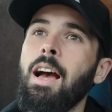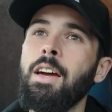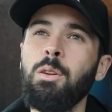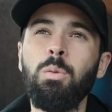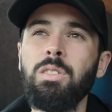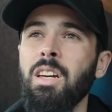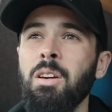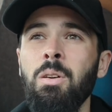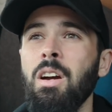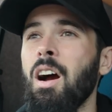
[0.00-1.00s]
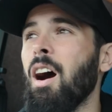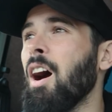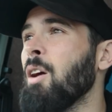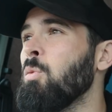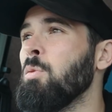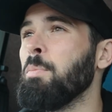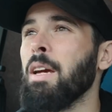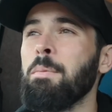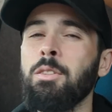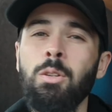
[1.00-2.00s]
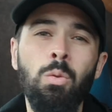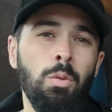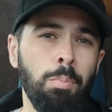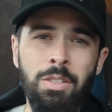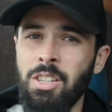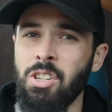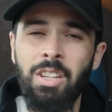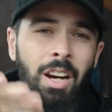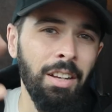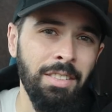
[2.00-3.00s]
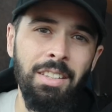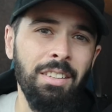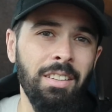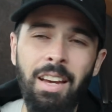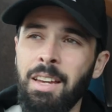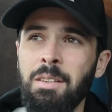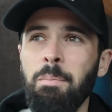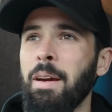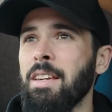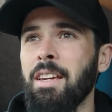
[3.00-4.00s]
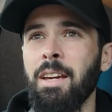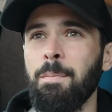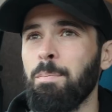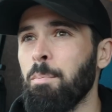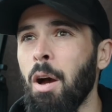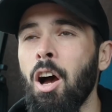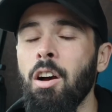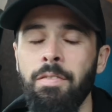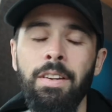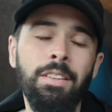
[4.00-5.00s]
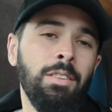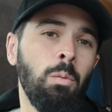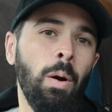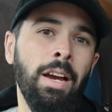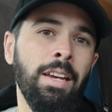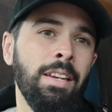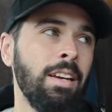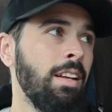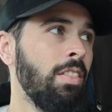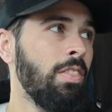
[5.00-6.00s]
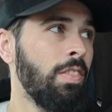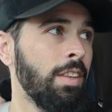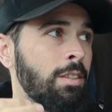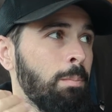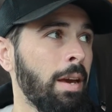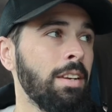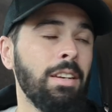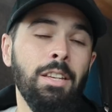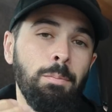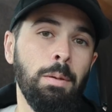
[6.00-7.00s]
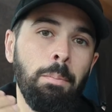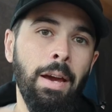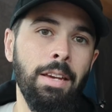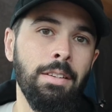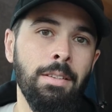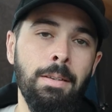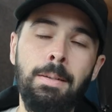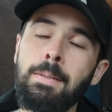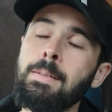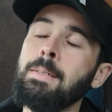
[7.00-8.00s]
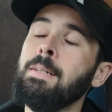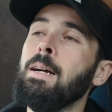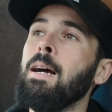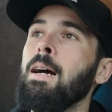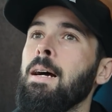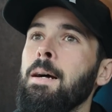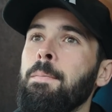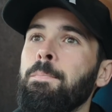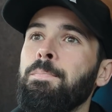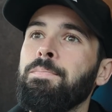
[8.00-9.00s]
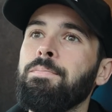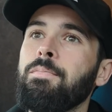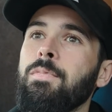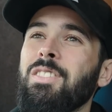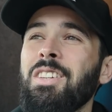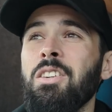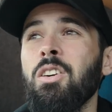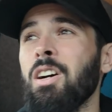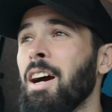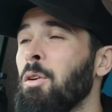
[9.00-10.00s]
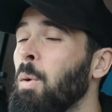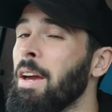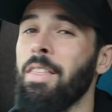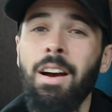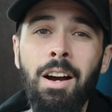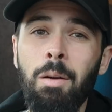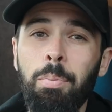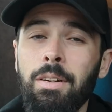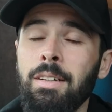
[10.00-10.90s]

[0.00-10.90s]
And also, I wouldn't be able to do all the precision cutting and make it perfect the way this bed has been made. So you got to kind of weigh that up.